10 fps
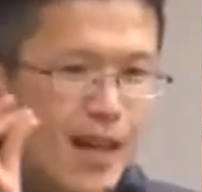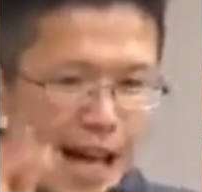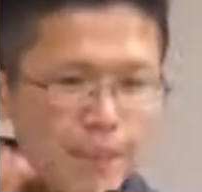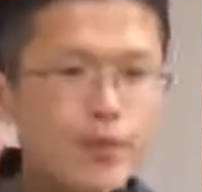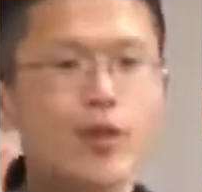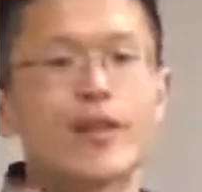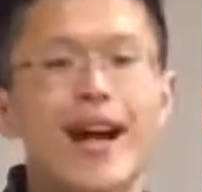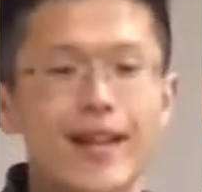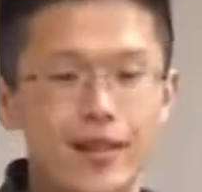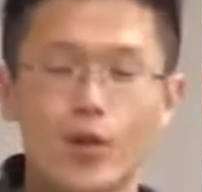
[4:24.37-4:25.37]

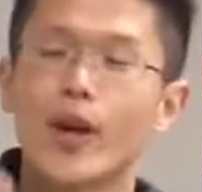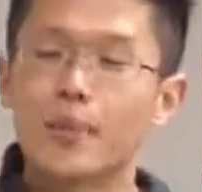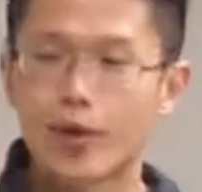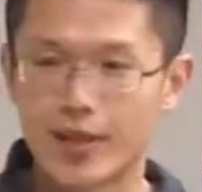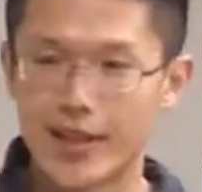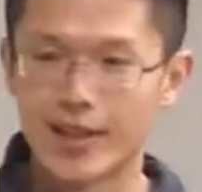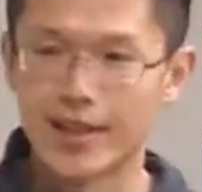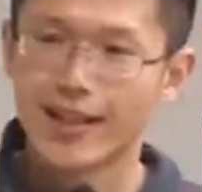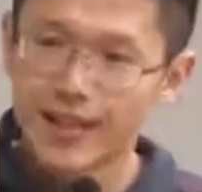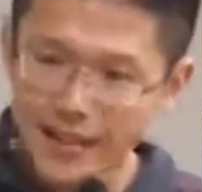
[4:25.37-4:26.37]
hypnotizer or
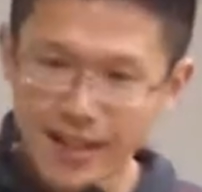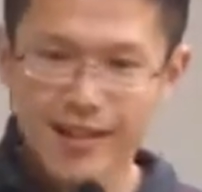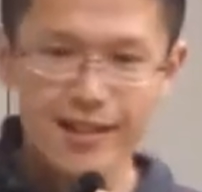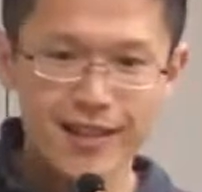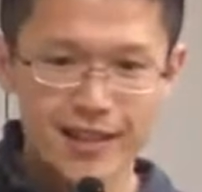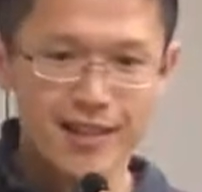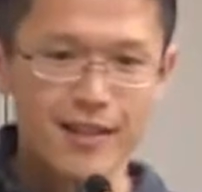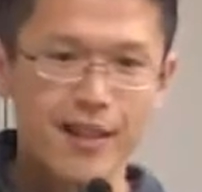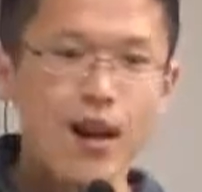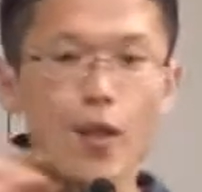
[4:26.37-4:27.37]
hypnotist does this.